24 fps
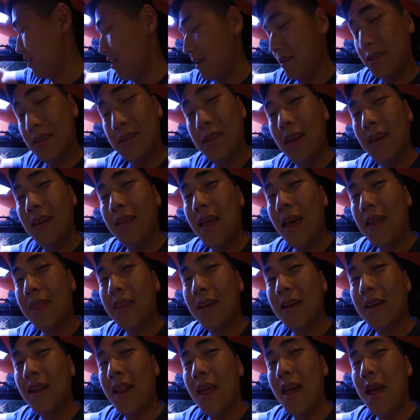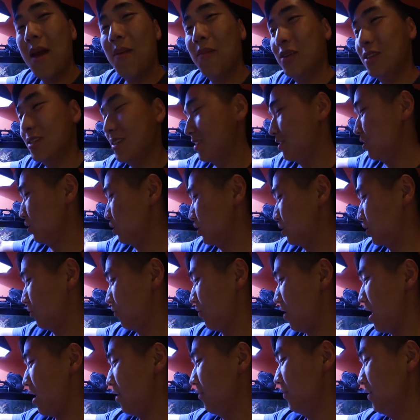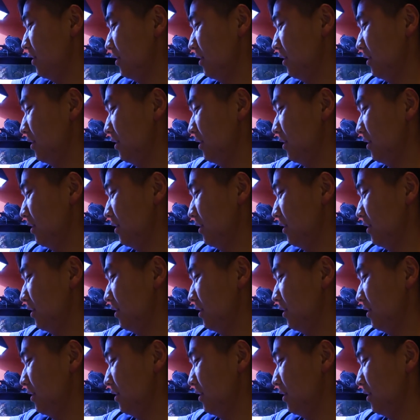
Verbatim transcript: seeing that the clam is still surviving